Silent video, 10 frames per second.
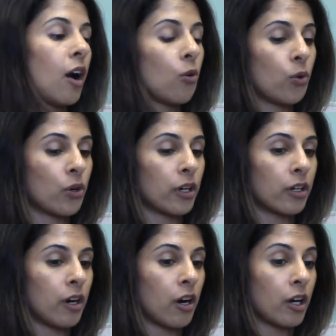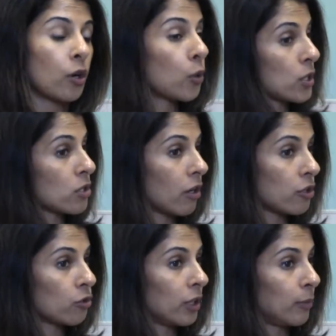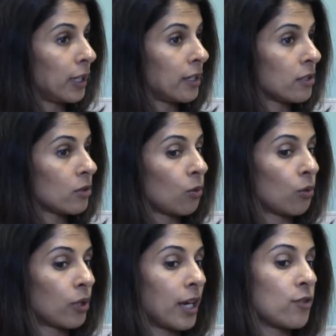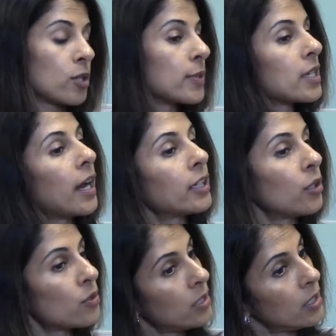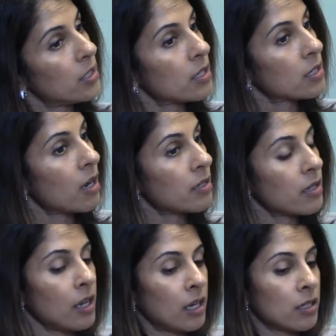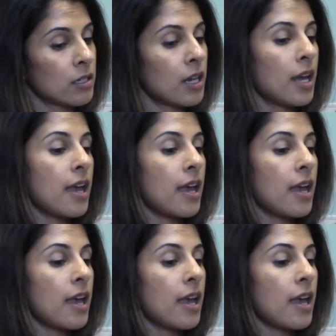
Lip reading: or are going to start treatment or have just been diagnosed and need to discuss things.